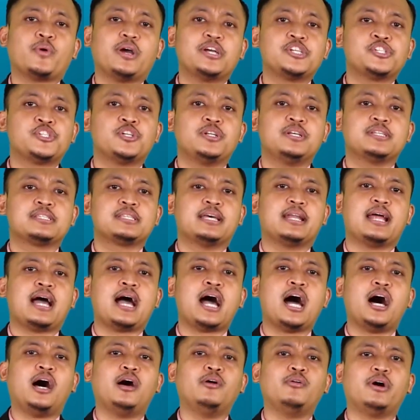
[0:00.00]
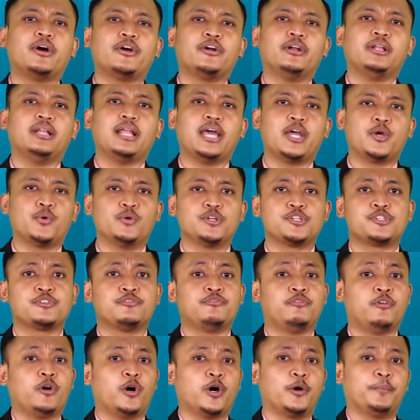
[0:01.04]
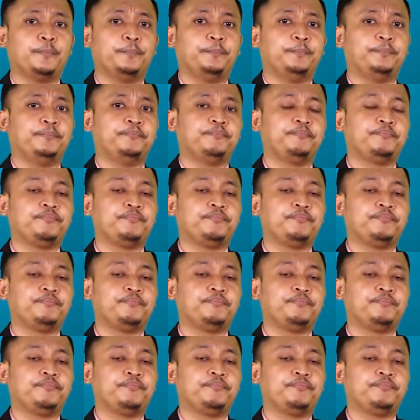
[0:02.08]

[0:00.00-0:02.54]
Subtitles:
question is that how are language formed?